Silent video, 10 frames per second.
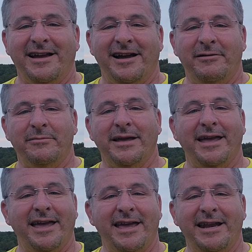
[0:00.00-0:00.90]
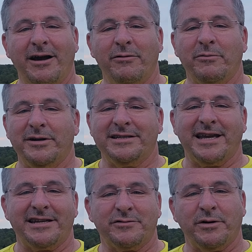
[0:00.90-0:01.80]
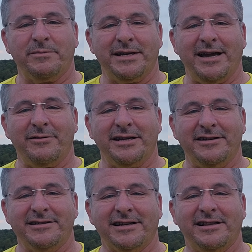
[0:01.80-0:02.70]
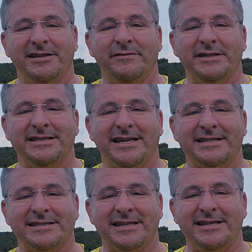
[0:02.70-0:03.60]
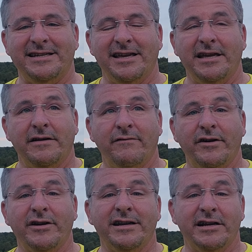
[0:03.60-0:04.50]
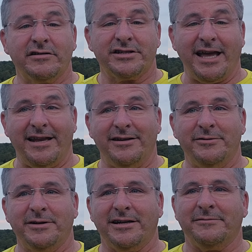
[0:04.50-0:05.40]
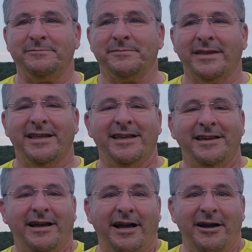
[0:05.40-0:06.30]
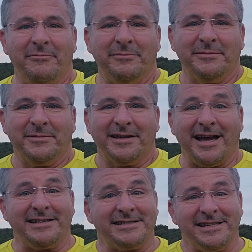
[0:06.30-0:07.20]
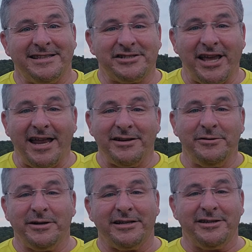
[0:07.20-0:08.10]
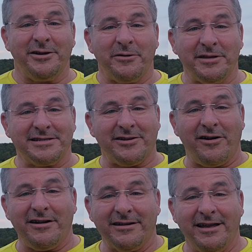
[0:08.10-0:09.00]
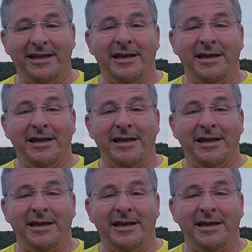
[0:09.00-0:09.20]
Um, eight hour one tank trip down here to Cleveland, Tennessee, very near Chattanooga. Um, got to see the Chattanooga, you know the song,